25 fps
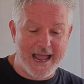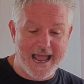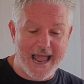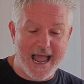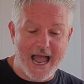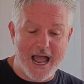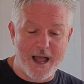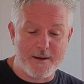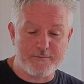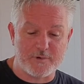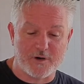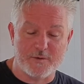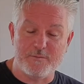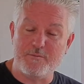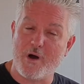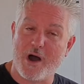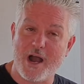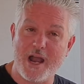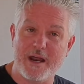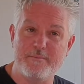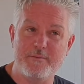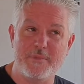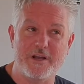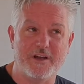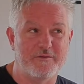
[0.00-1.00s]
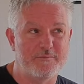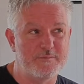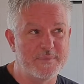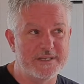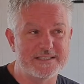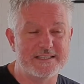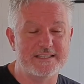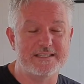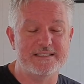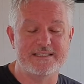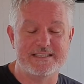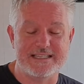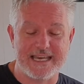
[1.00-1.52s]
arm remind me of
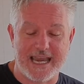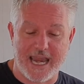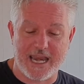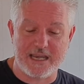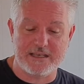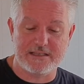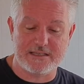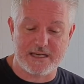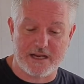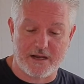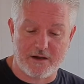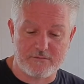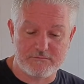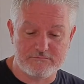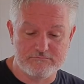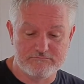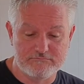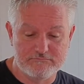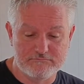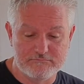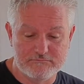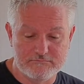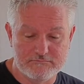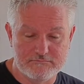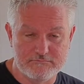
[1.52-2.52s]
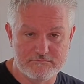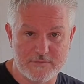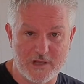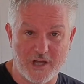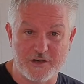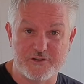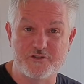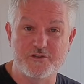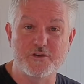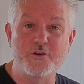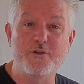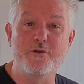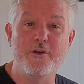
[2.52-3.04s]
Mrs. Tantel, a
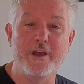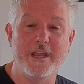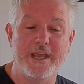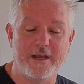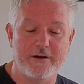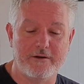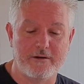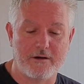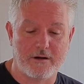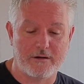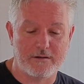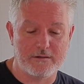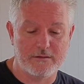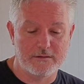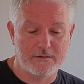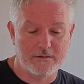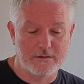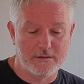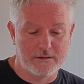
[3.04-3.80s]
true hero.